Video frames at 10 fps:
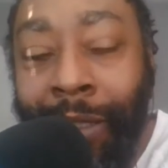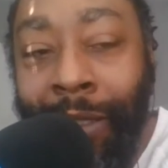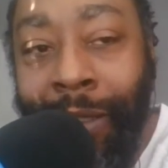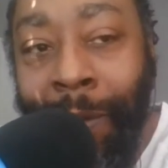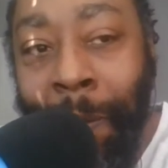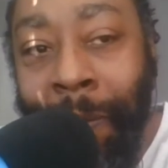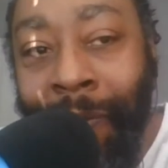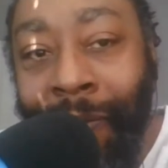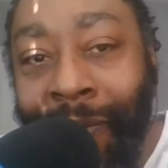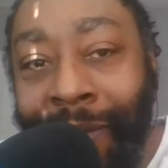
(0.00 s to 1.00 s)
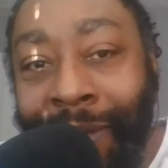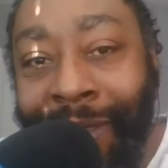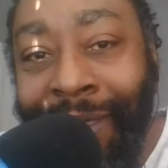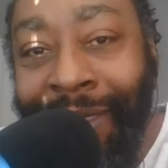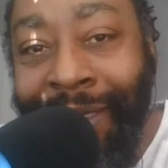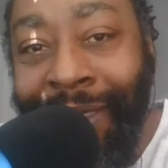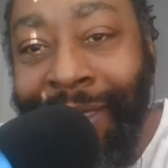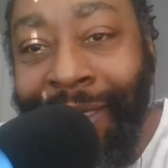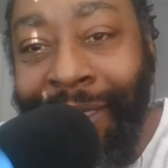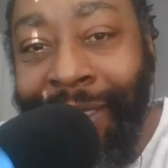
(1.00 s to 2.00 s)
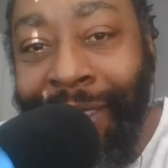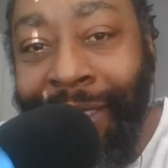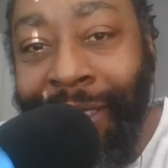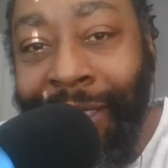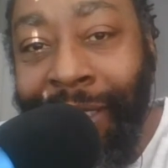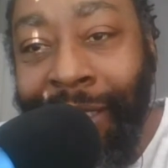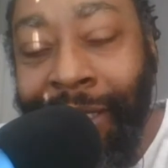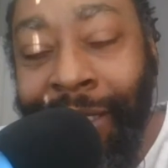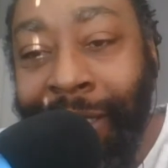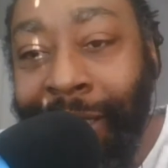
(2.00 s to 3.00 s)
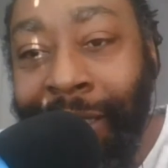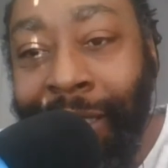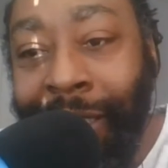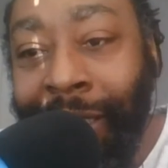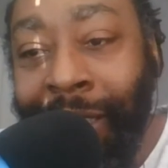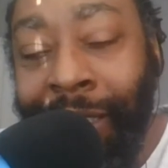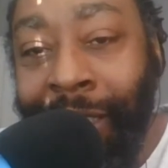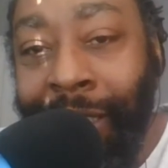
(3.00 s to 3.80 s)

[no speech]